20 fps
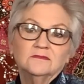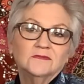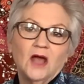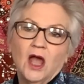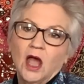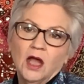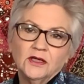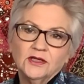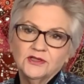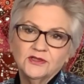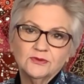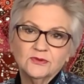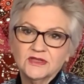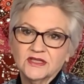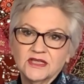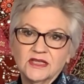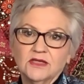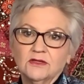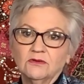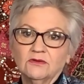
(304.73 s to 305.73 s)
I only do a
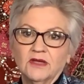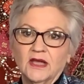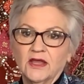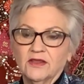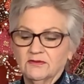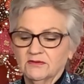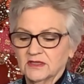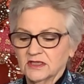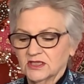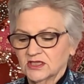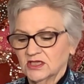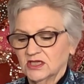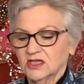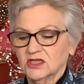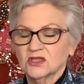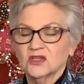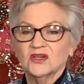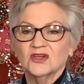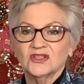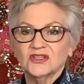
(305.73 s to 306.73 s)
single gathering
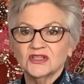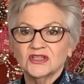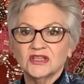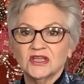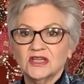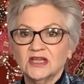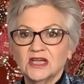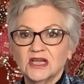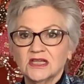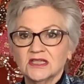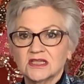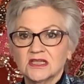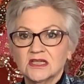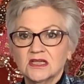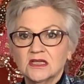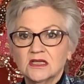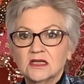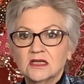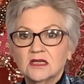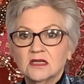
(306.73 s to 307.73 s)
stitch because it's a knit,
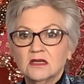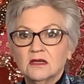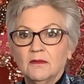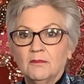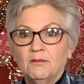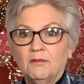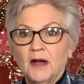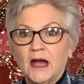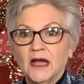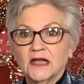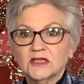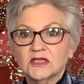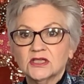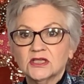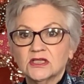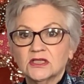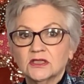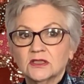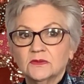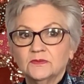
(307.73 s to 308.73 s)
but